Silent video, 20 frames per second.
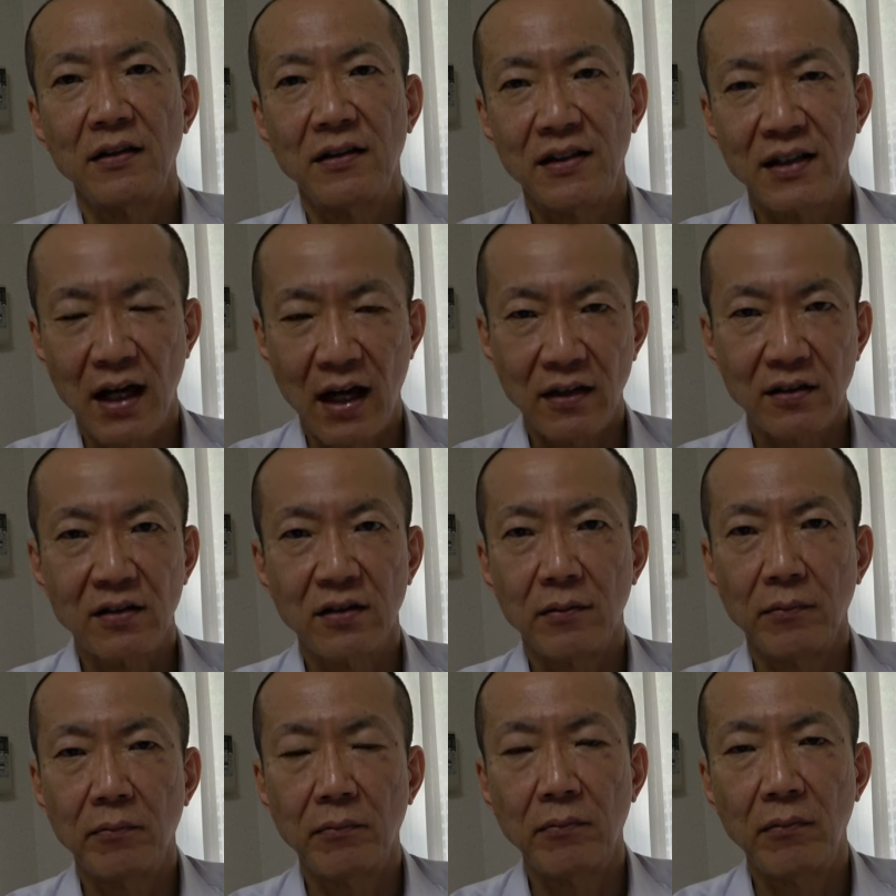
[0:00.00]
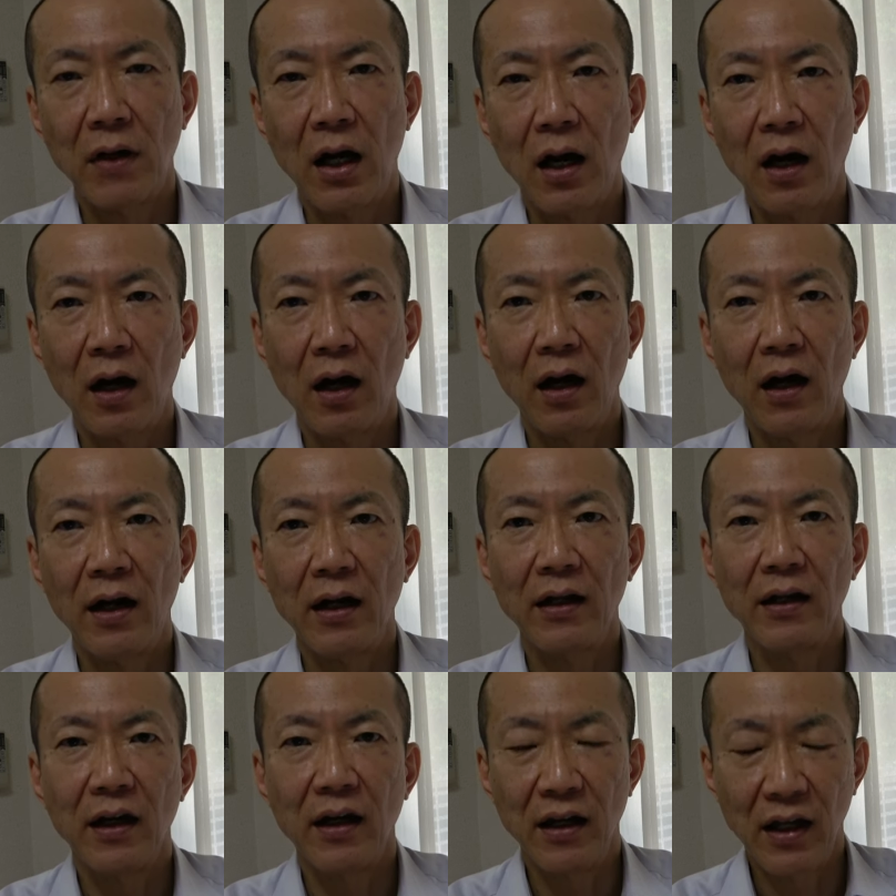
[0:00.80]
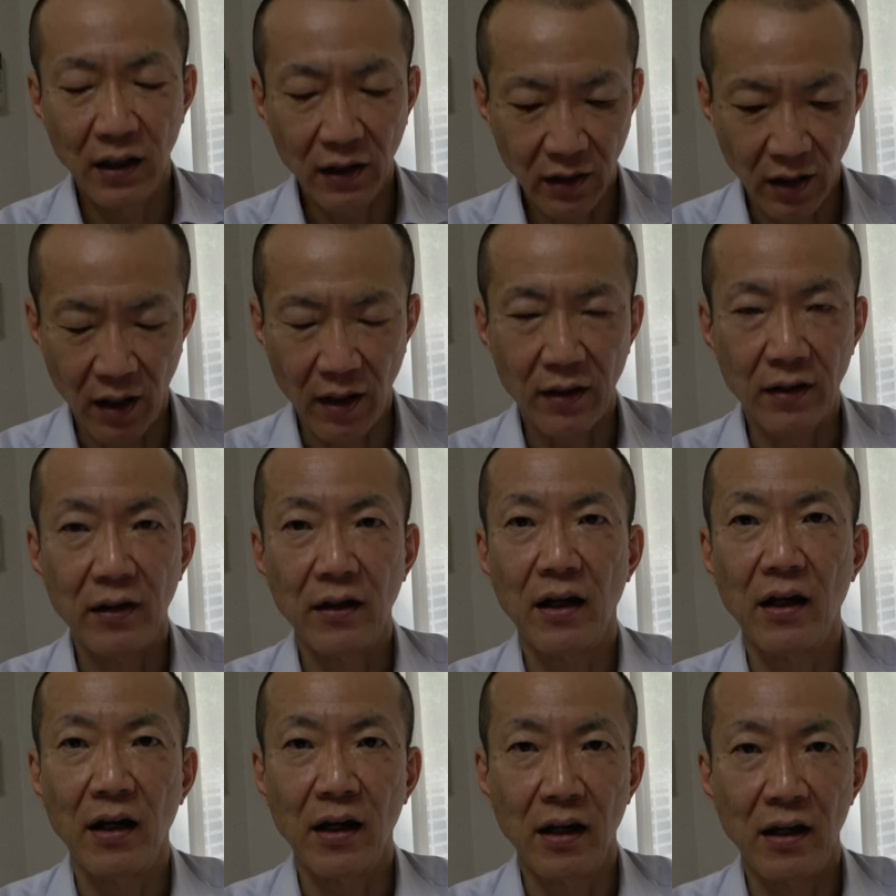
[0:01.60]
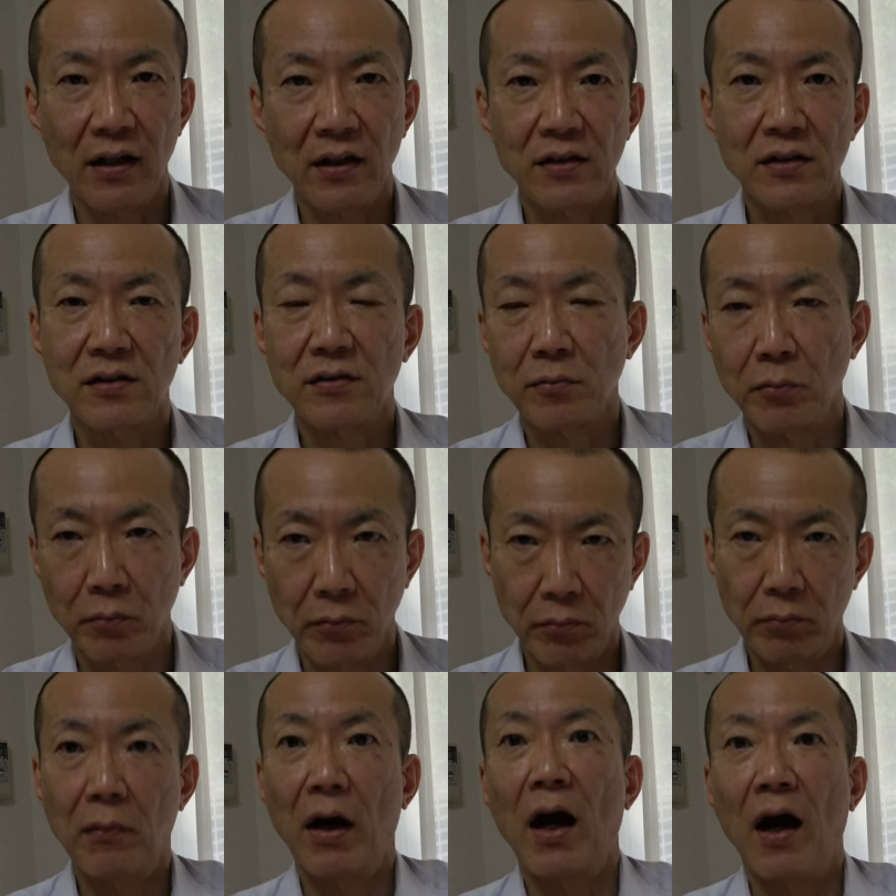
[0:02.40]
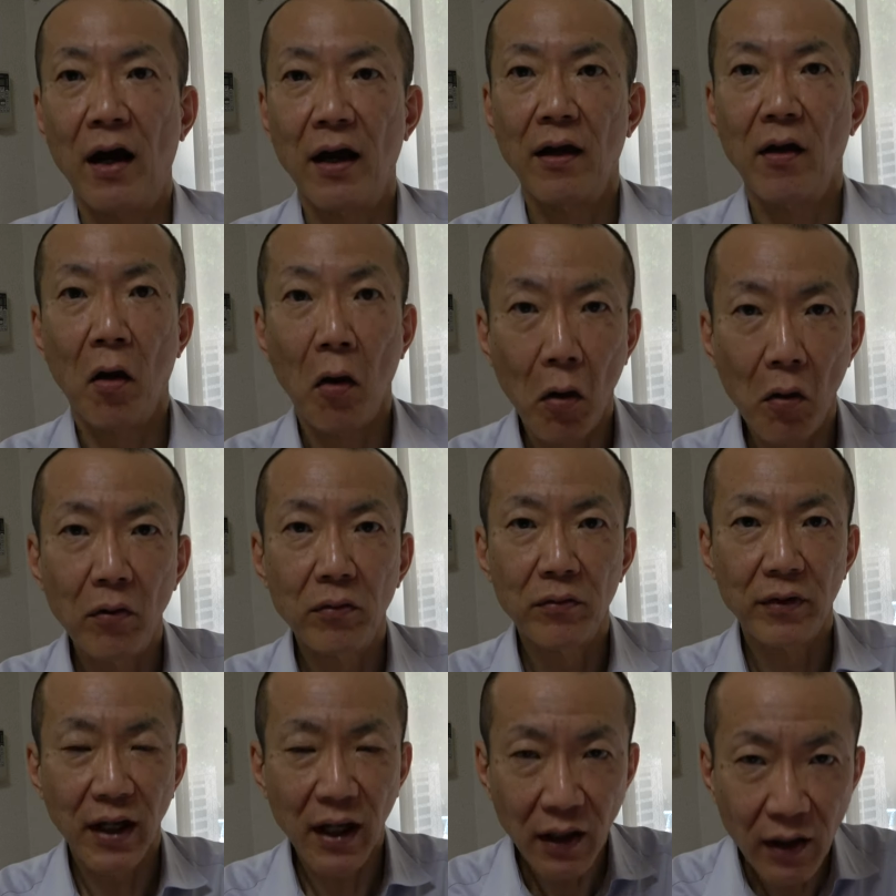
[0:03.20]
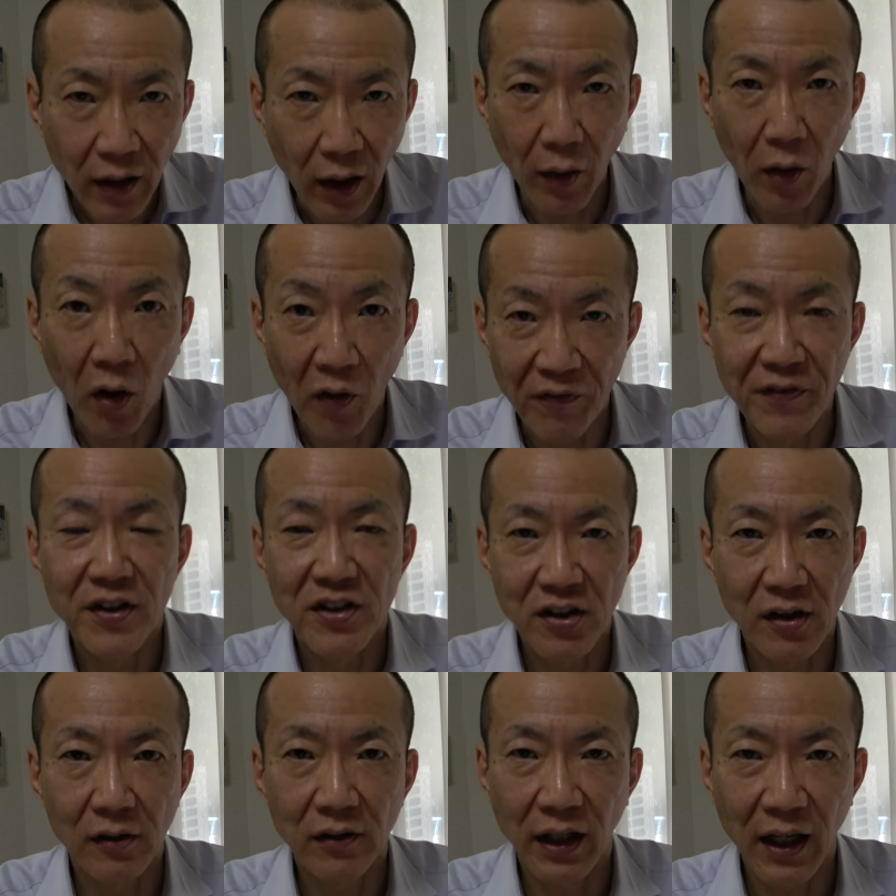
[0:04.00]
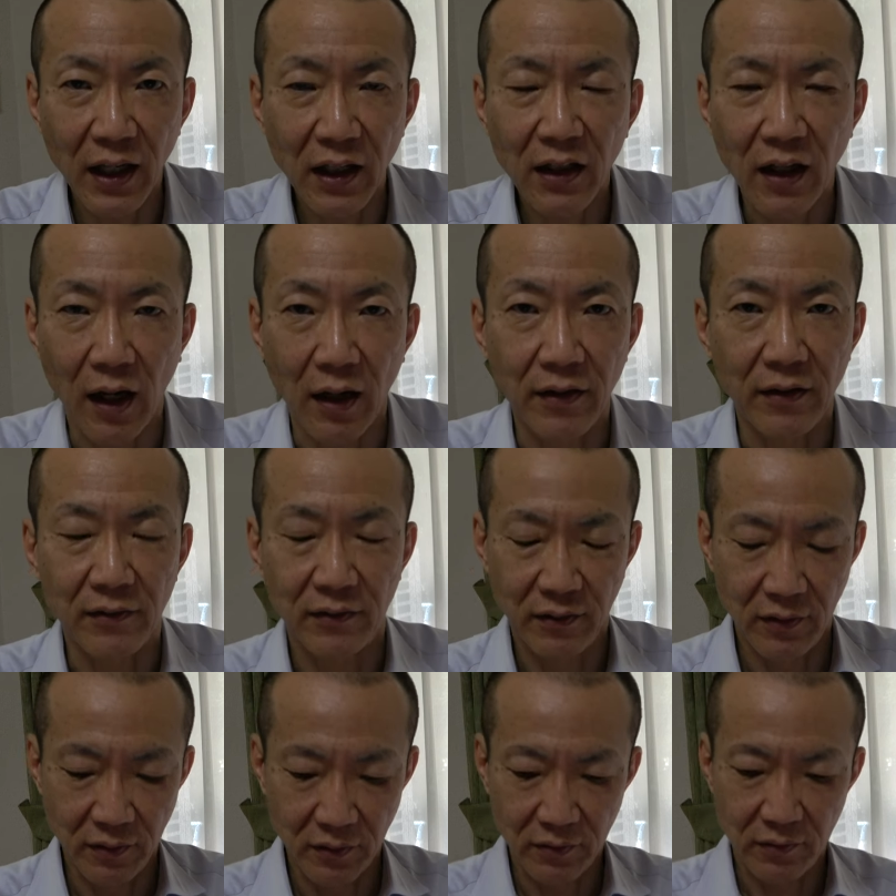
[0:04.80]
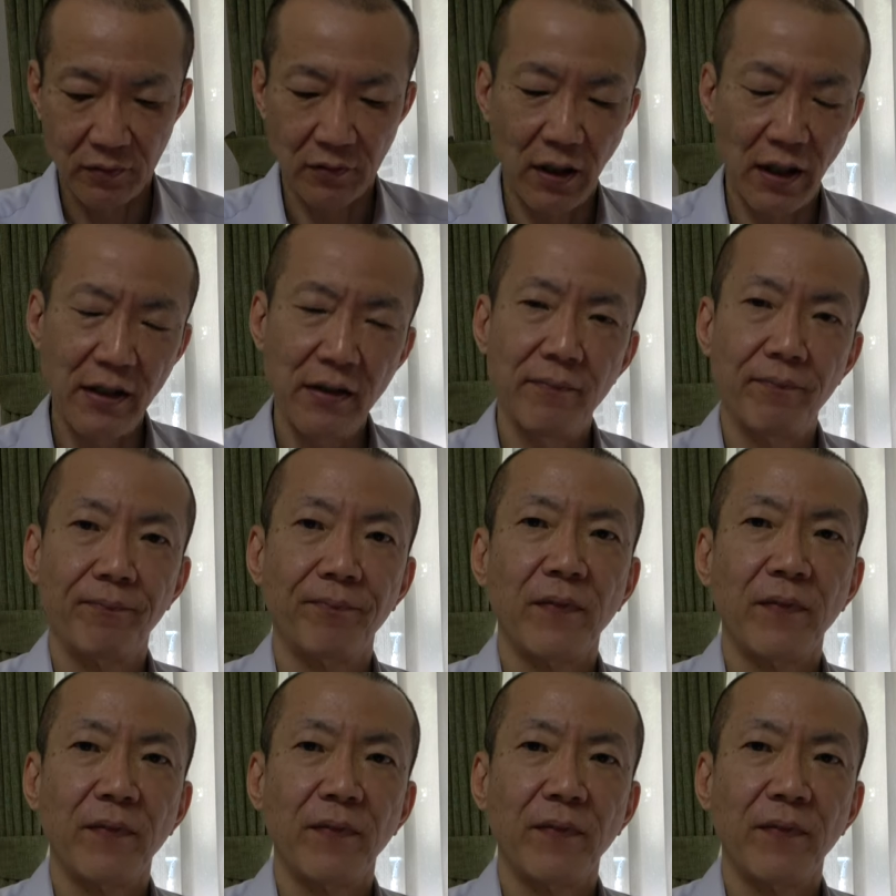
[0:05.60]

that my inkan is my own inkan, official inkan, right?